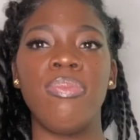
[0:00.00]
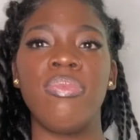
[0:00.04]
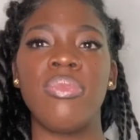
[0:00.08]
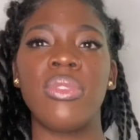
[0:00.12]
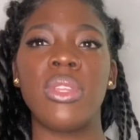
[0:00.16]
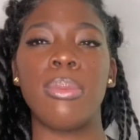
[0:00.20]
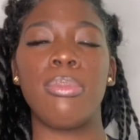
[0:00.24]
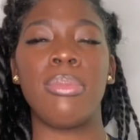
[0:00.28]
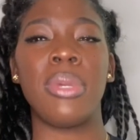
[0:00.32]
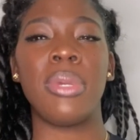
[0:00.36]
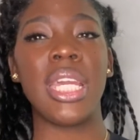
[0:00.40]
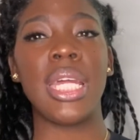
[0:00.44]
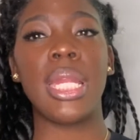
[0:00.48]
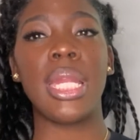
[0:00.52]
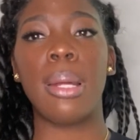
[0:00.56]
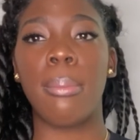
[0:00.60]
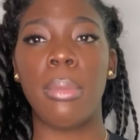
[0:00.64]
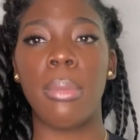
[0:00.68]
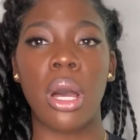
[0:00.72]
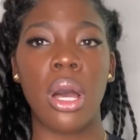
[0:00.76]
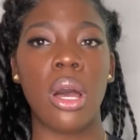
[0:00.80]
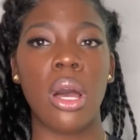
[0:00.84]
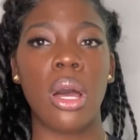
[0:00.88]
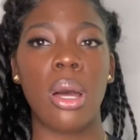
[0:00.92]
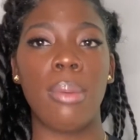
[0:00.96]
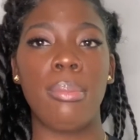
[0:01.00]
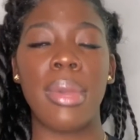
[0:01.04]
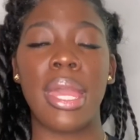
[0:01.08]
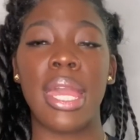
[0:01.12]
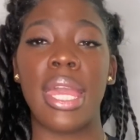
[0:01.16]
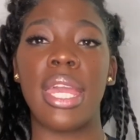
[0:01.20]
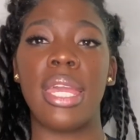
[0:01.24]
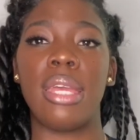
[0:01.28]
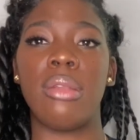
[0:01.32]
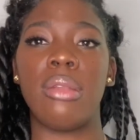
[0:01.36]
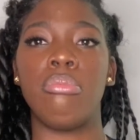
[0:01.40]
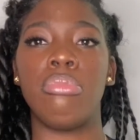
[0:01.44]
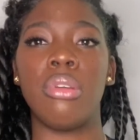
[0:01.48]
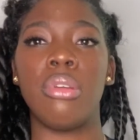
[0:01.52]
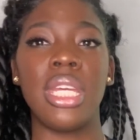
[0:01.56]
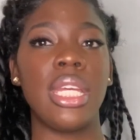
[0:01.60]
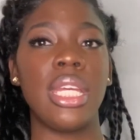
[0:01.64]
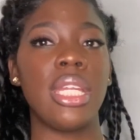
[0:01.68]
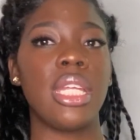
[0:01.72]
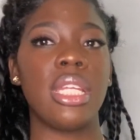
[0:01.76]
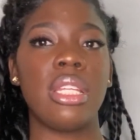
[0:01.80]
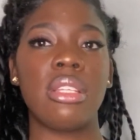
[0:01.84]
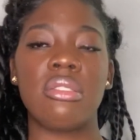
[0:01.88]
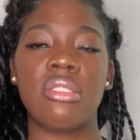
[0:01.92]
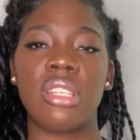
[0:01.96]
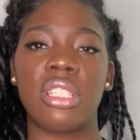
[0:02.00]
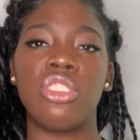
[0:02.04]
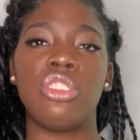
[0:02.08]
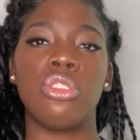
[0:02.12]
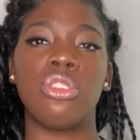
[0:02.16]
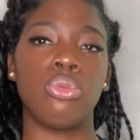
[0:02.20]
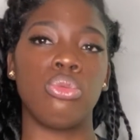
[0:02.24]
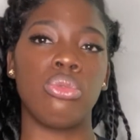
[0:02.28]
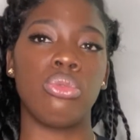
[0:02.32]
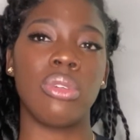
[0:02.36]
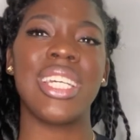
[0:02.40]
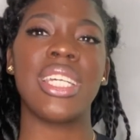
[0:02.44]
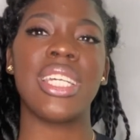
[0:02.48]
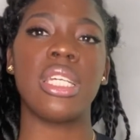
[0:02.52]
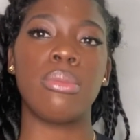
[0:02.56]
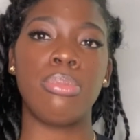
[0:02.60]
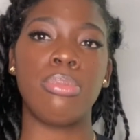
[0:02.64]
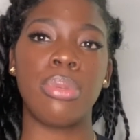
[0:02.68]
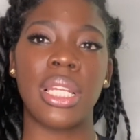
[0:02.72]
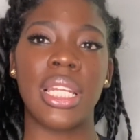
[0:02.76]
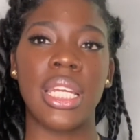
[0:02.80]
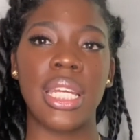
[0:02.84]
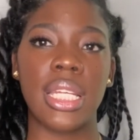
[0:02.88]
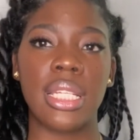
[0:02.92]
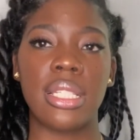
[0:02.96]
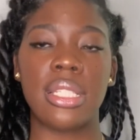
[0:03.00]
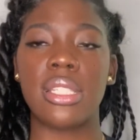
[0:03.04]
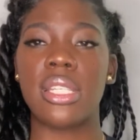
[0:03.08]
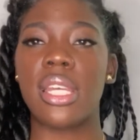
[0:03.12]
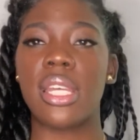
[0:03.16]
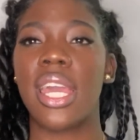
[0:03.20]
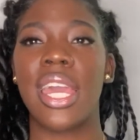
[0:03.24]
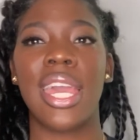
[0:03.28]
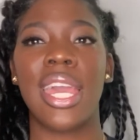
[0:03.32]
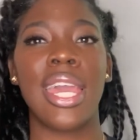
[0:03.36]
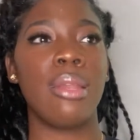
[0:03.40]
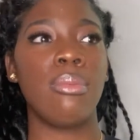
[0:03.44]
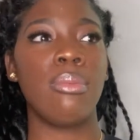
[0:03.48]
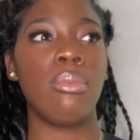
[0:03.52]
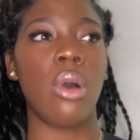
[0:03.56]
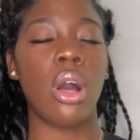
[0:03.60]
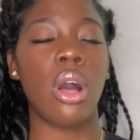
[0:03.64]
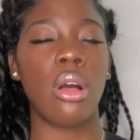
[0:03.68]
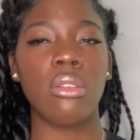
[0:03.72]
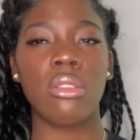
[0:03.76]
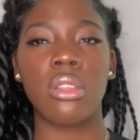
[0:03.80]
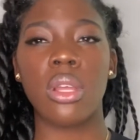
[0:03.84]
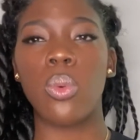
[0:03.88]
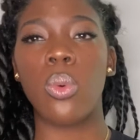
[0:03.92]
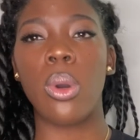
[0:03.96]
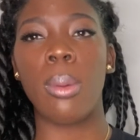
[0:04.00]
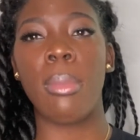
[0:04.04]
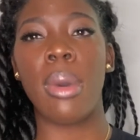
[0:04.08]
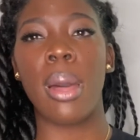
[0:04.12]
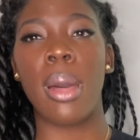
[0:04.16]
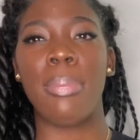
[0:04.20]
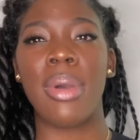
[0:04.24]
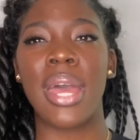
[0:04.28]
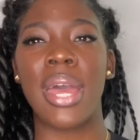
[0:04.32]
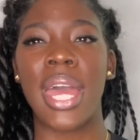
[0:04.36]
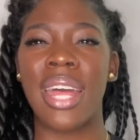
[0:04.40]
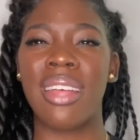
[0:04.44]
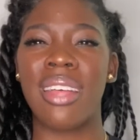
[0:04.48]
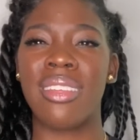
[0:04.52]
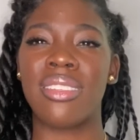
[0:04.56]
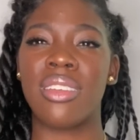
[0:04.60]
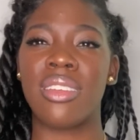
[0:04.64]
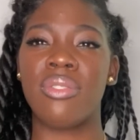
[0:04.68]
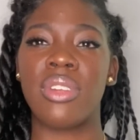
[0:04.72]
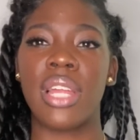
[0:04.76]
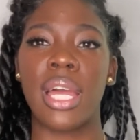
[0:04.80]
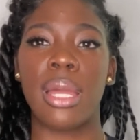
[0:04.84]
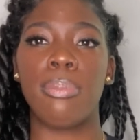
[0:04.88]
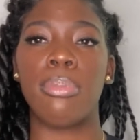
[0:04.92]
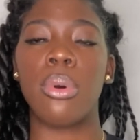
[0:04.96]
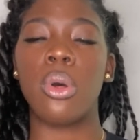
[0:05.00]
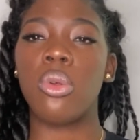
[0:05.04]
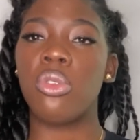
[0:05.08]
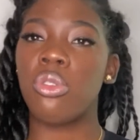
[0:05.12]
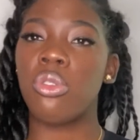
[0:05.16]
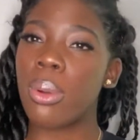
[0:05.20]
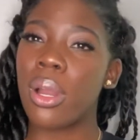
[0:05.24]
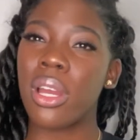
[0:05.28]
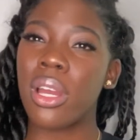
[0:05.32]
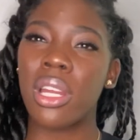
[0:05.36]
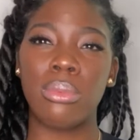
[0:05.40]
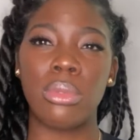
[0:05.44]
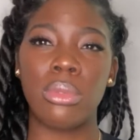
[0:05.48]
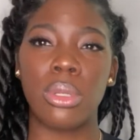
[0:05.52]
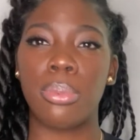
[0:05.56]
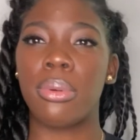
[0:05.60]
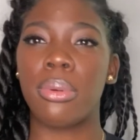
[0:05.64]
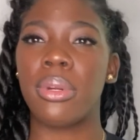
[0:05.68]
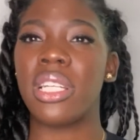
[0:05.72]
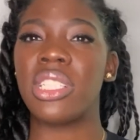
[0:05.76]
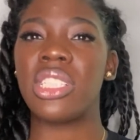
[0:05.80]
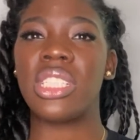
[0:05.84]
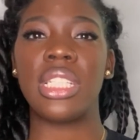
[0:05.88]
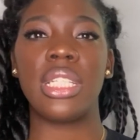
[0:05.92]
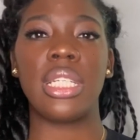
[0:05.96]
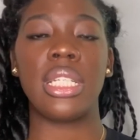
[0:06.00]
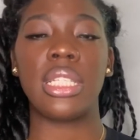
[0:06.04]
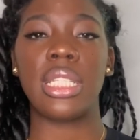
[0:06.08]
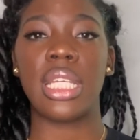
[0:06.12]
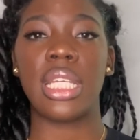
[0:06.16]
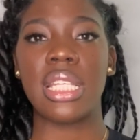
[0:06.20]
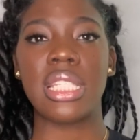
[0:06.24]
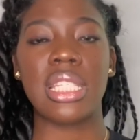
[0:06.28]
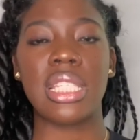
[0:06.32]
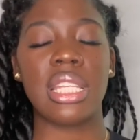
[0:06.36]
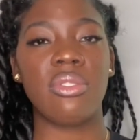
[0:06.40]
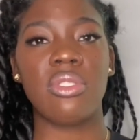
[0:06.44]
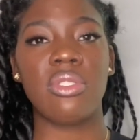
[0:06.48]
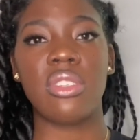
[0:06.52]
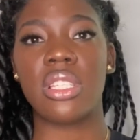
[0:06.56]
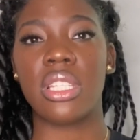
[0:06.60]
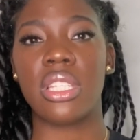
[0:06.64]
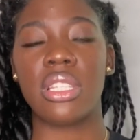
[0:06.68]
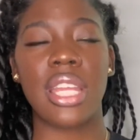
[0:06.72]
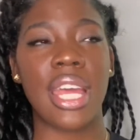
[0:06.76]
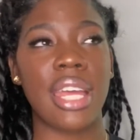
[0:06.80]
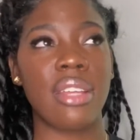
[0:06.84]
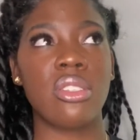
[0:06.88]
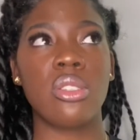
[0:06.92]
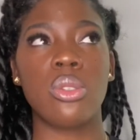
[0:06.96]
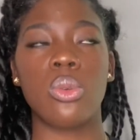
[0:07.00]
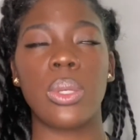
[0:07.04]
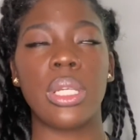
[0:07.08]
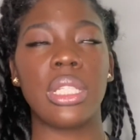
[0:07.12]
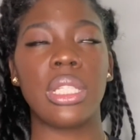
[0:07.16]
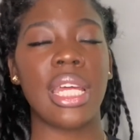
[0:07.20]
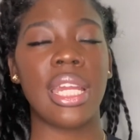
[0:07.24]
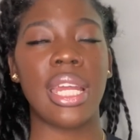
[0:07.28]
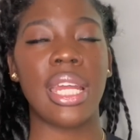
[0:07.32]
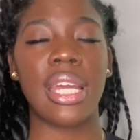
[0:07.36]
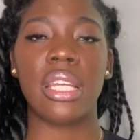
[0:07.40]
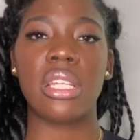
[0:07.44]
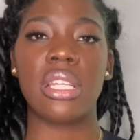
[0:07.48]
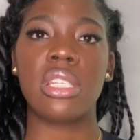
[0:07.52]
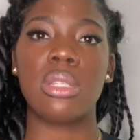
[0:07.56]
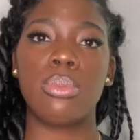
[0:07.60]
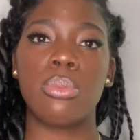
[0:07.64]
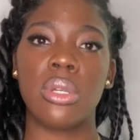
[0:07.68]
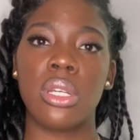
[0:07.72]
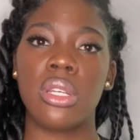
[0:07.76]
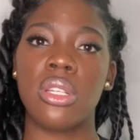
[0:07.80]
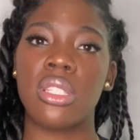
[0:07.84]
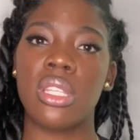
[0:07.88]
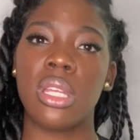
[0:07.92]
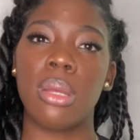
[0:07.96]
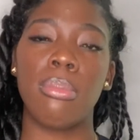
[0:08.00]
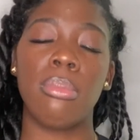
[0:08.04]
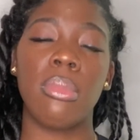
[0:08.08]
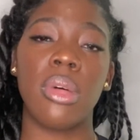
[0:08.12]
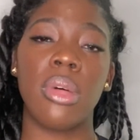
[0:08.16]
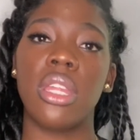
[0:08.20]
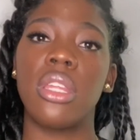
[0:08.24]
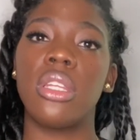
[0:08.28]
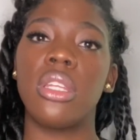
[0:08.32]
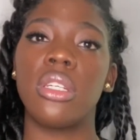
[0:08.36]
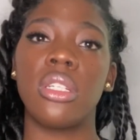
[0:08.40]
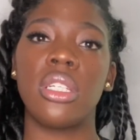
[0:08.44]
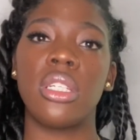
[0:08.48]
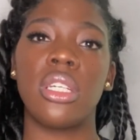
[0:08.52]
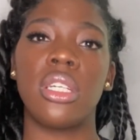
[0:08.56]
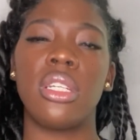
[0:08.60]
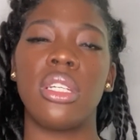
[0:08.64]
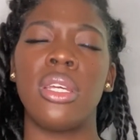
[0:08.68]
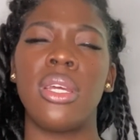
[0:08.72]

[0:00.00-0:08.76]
being a mom and being in such a rugged place, and also with my past of like postpartum depression and things of that sort that I experienced in motherhood,